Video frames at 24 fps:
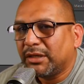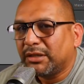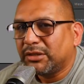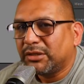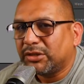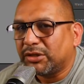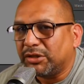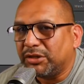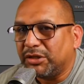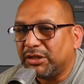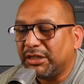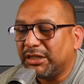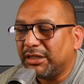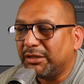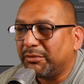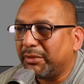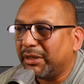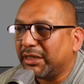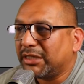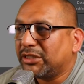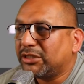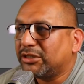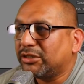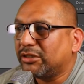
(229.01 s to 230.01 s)
so you need to
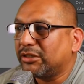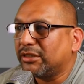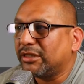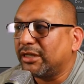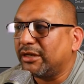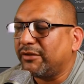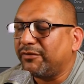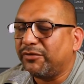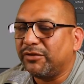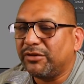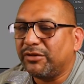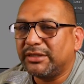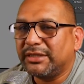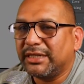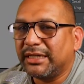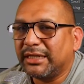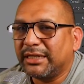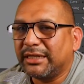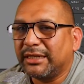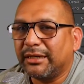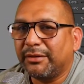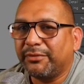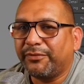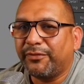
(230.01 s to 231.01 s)
make sure that if you set
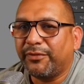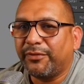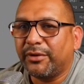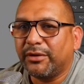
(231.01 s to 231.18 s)
it up